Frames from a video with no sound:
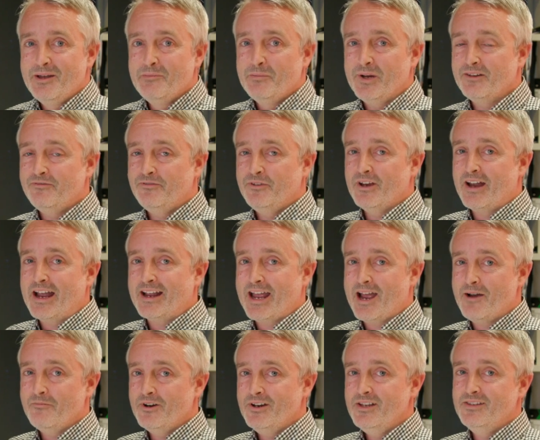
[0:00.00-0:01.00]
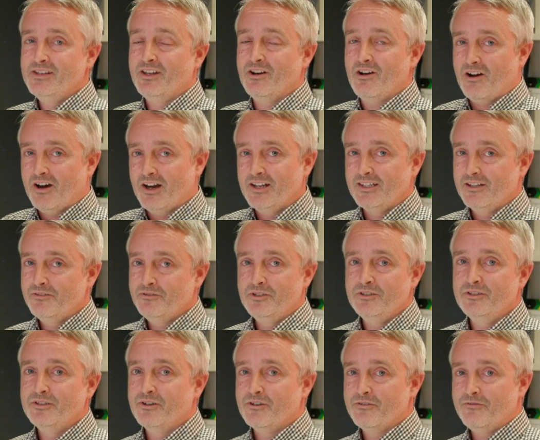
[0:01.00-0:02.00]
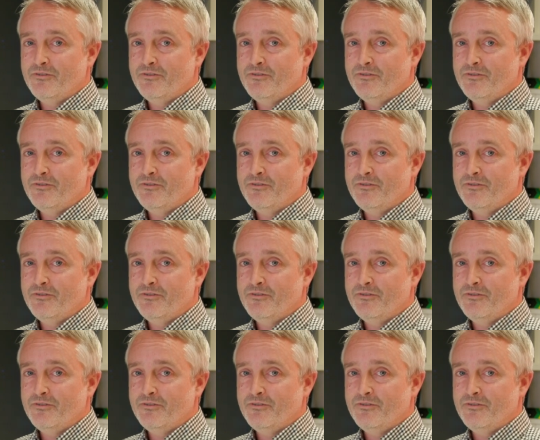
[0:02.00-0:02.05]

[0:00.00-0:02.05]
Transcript: But if your camera is at eye level, you're